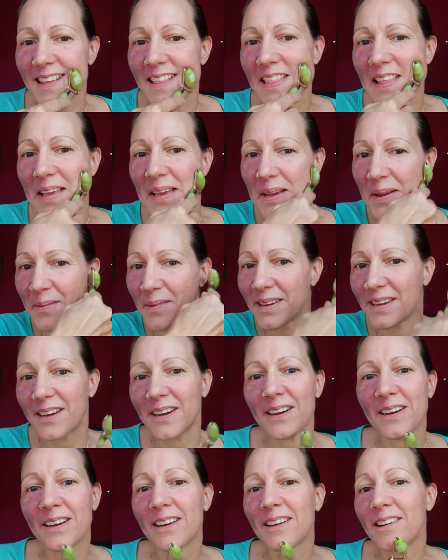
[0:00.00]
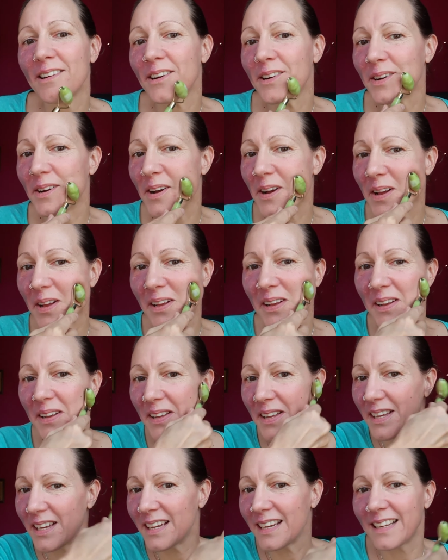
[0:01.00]
There we go.
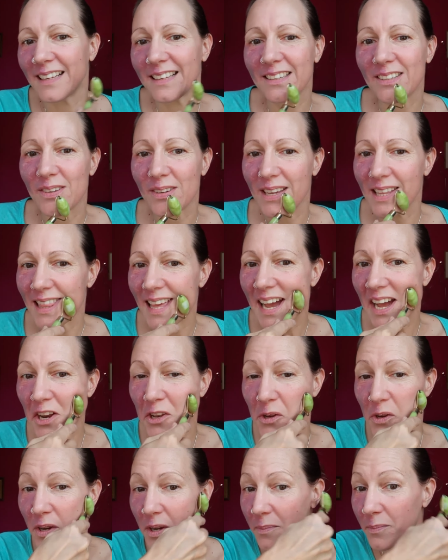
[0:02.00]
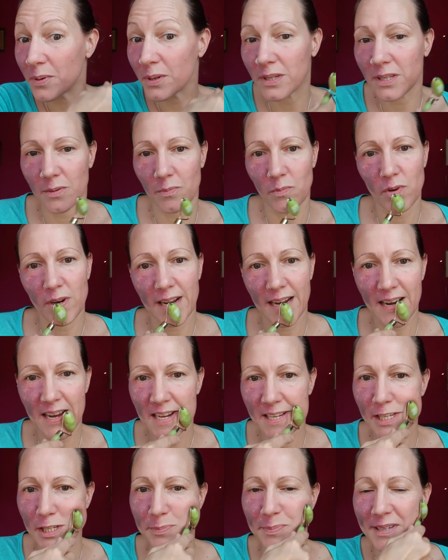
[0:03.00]
Doing that, and you can put some really
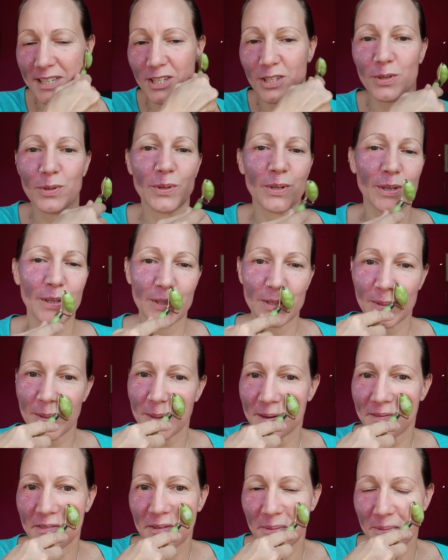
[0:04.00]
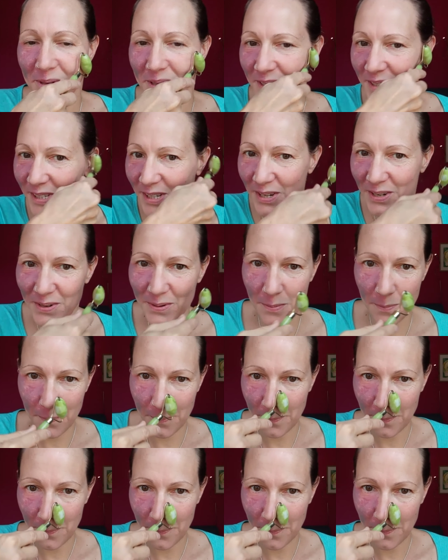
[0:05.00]
nice special oils on if you want to.